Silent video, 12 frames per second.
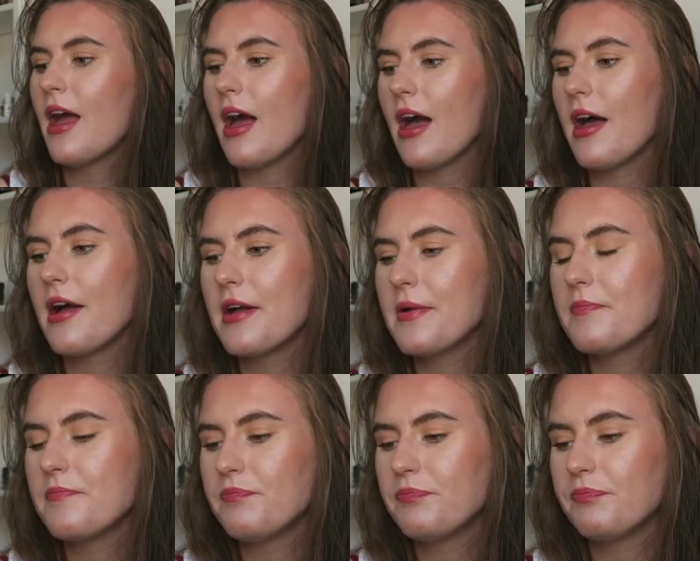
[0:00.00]

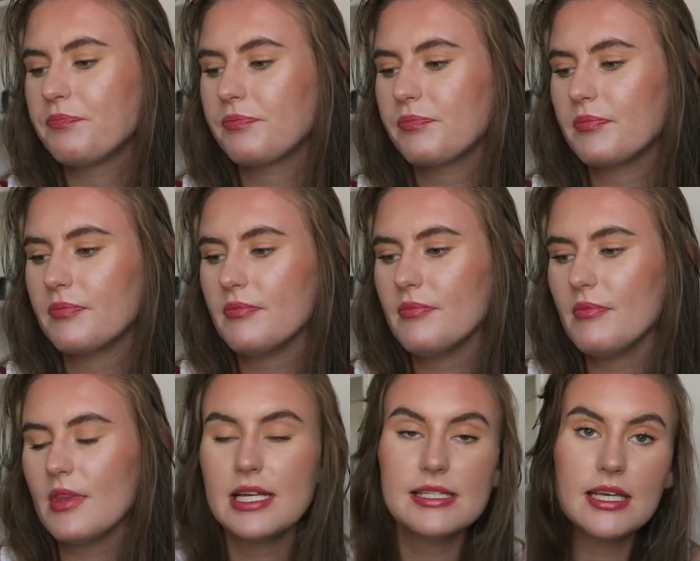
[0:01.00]
Um...
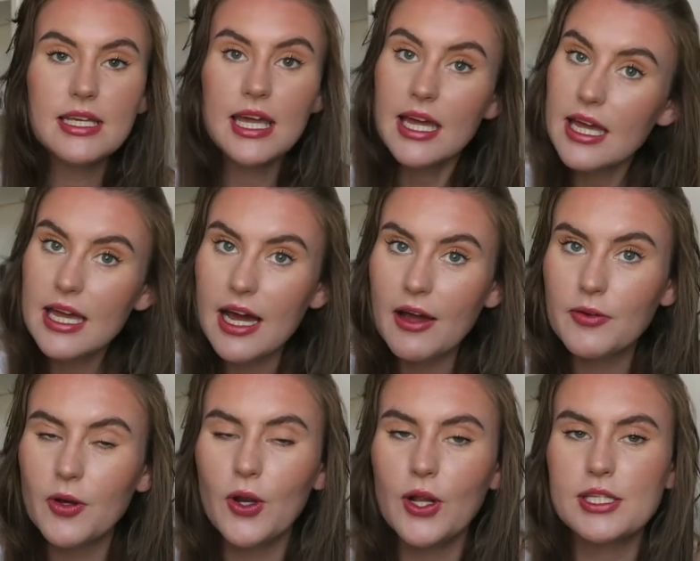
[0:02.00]
So yeah, I've
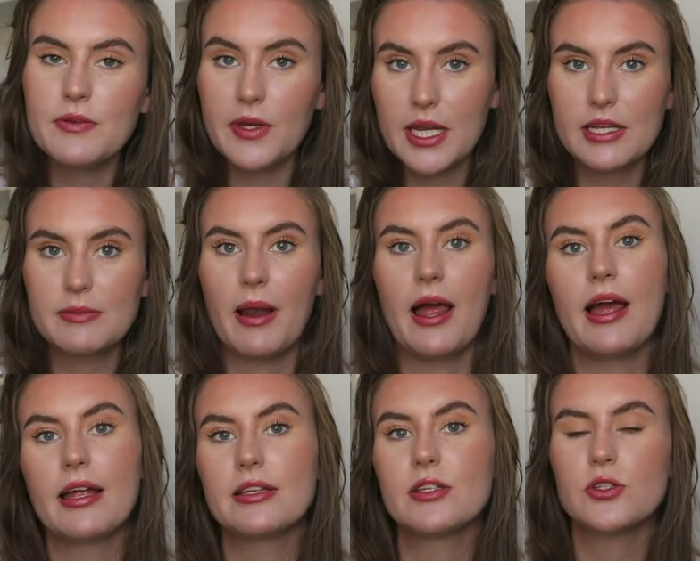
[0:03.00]
got loads of videos
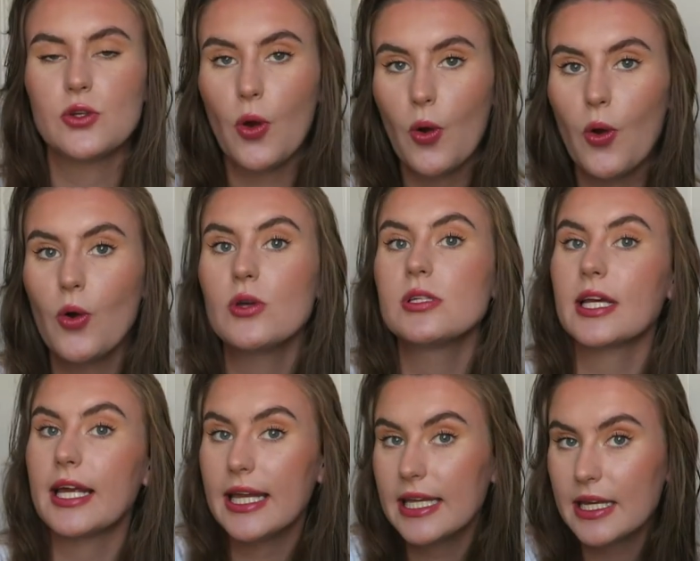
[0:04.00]
planned, tour,
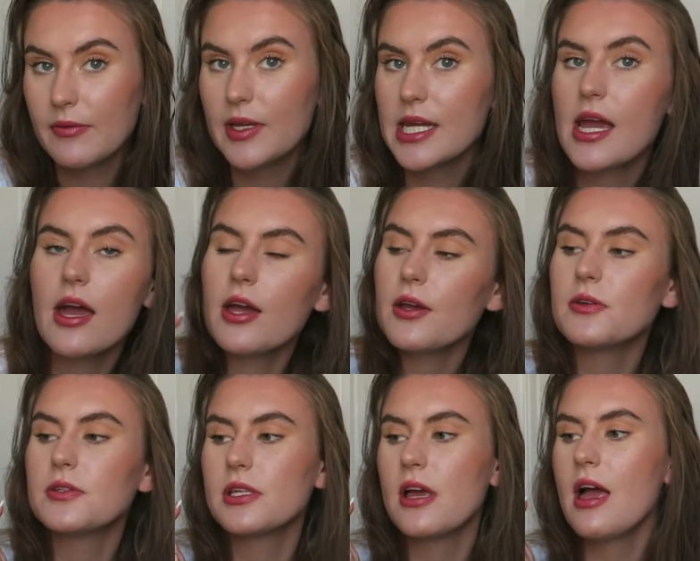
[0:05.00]
cleaning
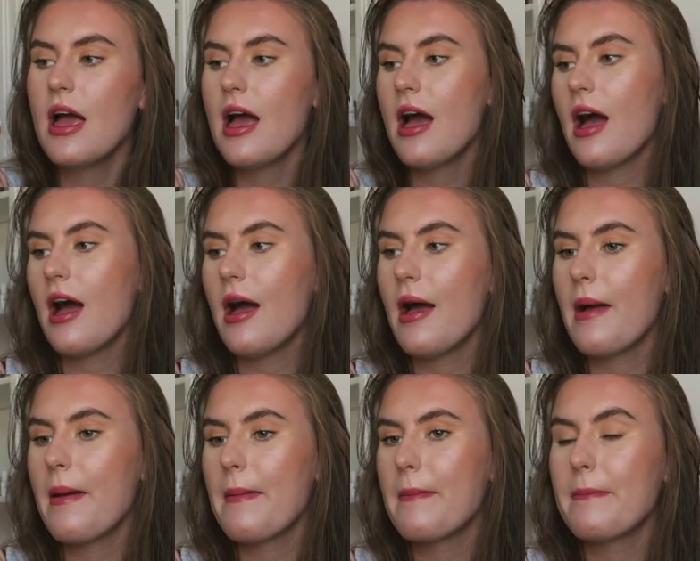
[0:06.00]
videos,
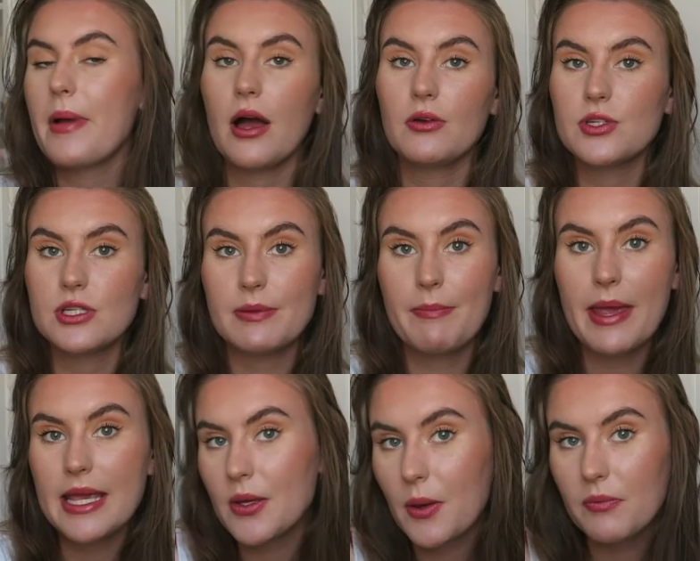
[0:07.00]
um, I'll do some
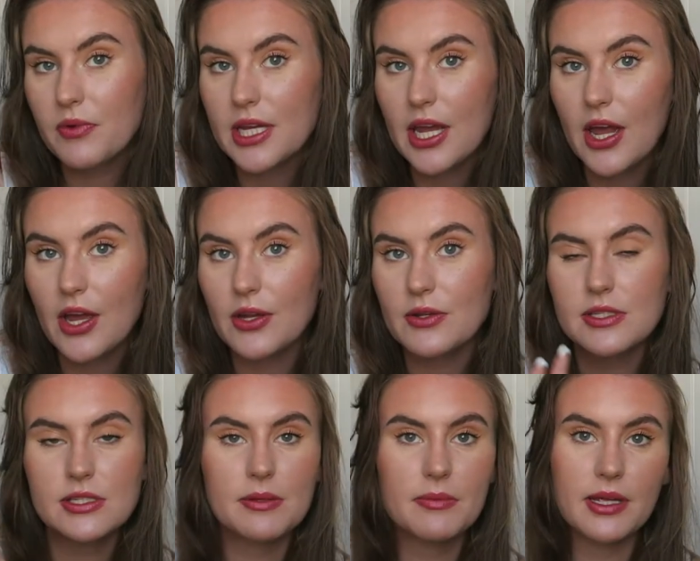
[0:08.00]
makeup videos,
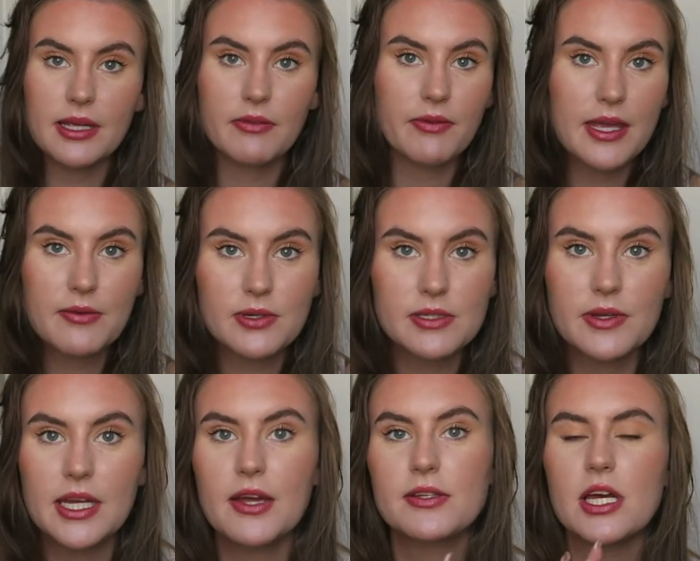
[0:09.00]
some like favourites
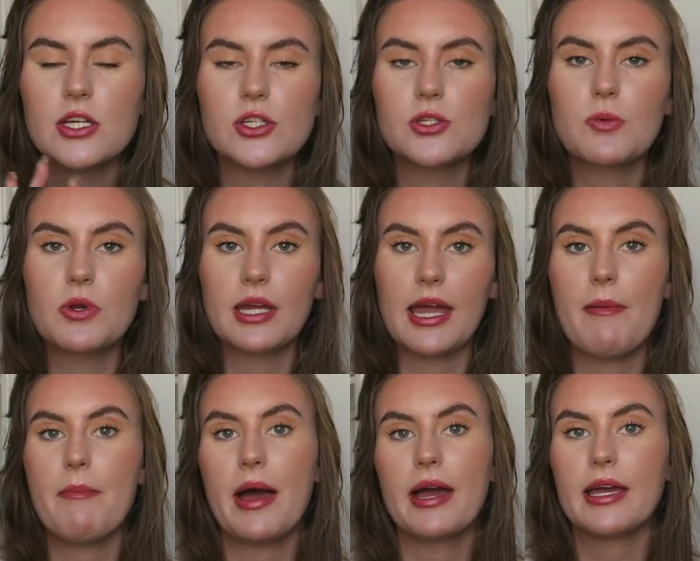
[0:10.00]
videos. I just want to
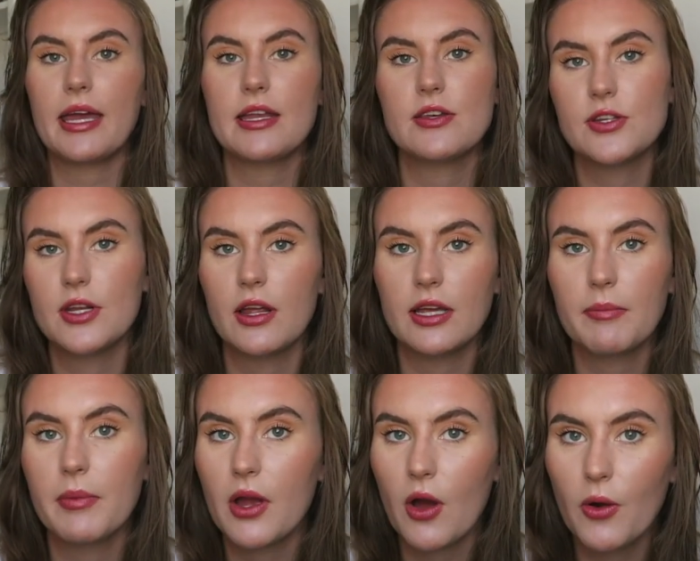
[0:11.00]
get back into
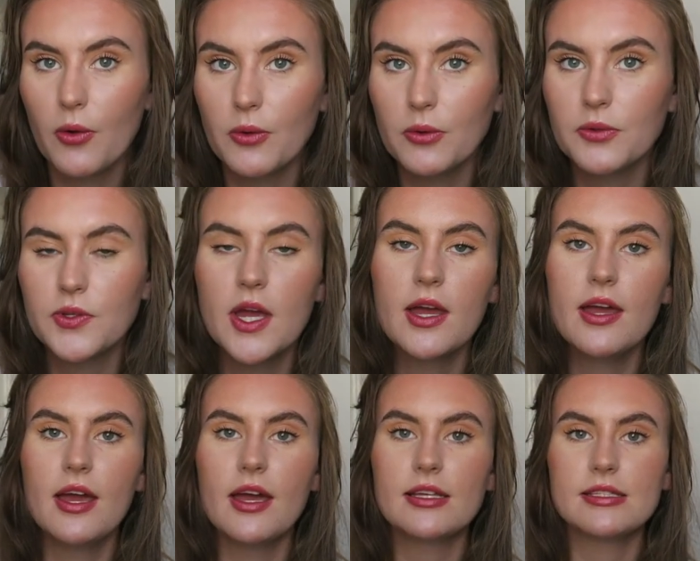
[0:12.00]
like my old
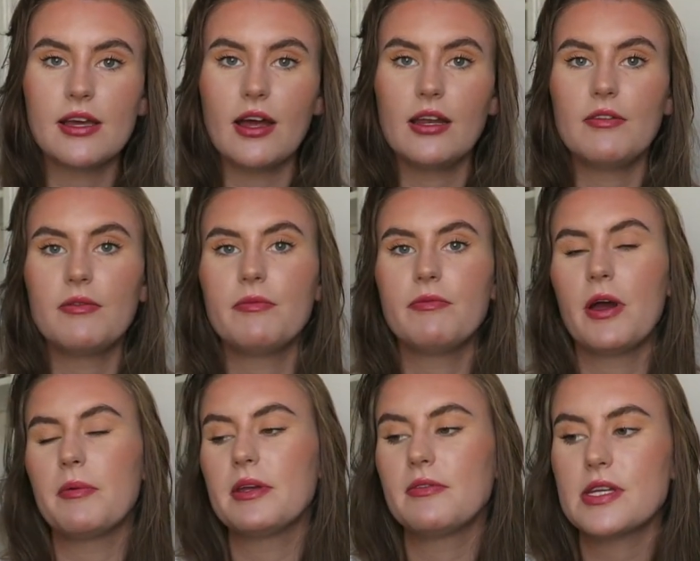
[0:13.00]
style of
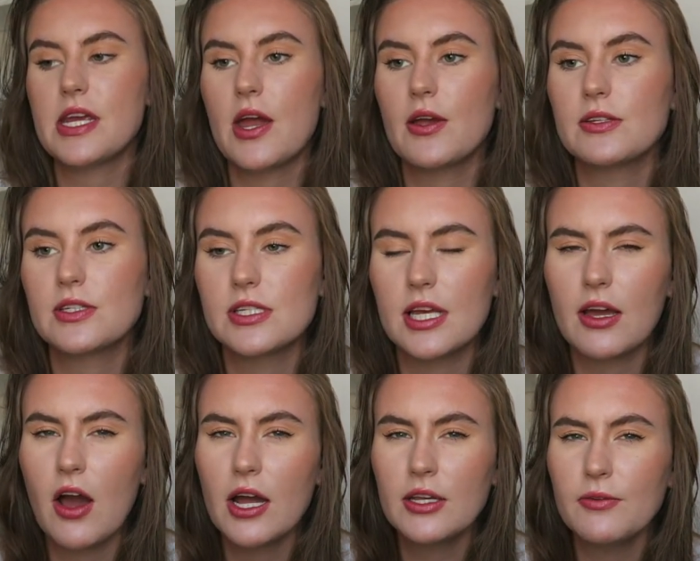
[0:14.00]
filming videos because I
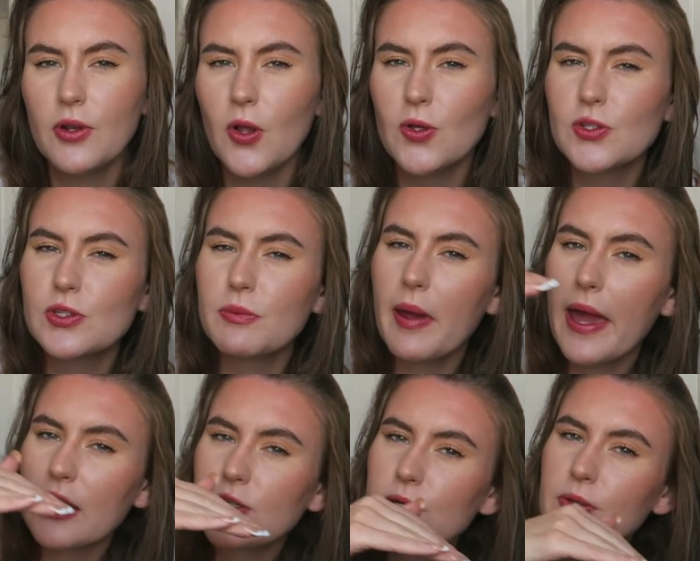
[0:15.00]
kind of lost
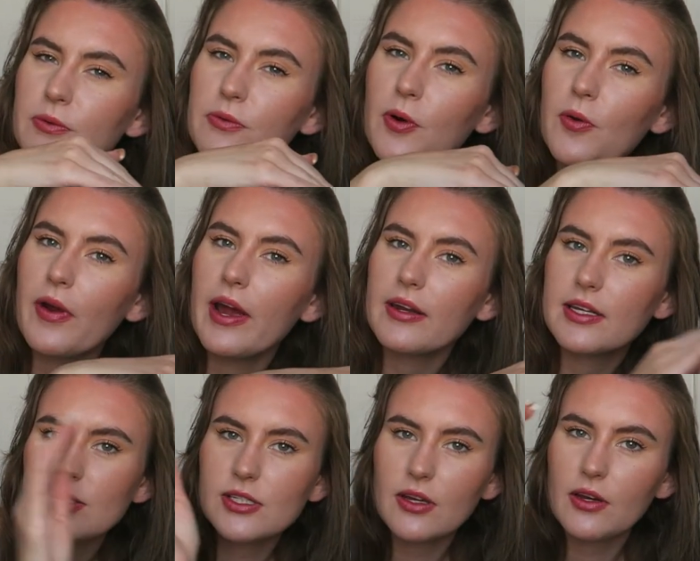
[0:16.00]
passion for it and
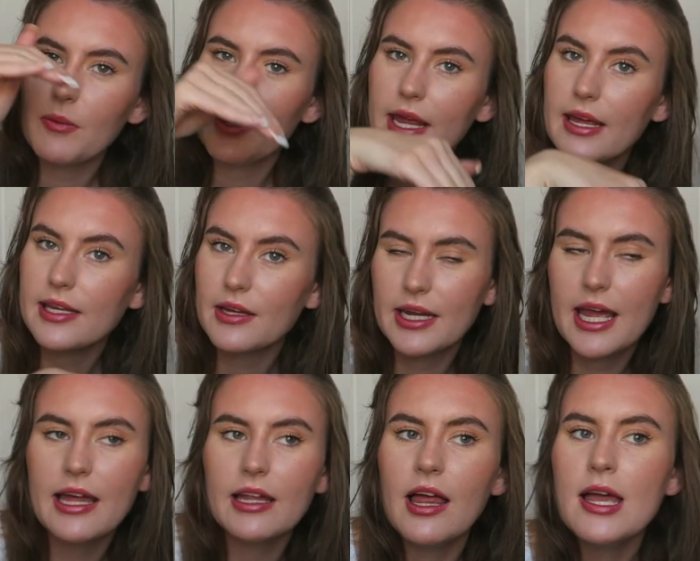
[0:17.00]
it just kind of went
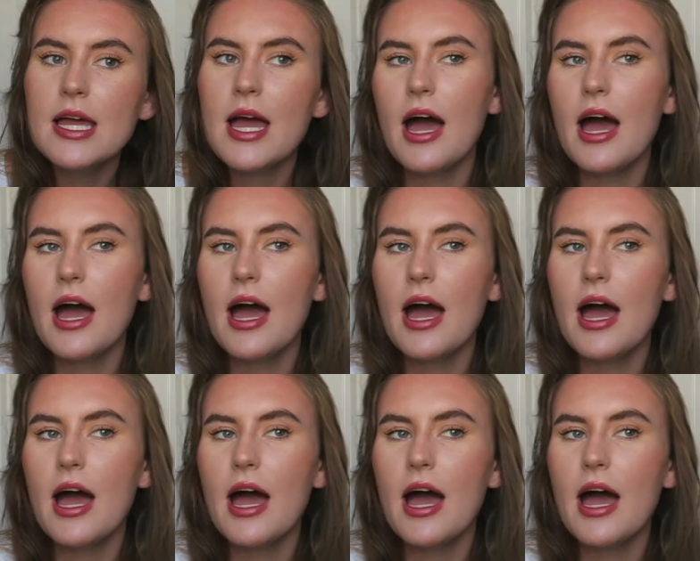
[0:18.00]
downhill.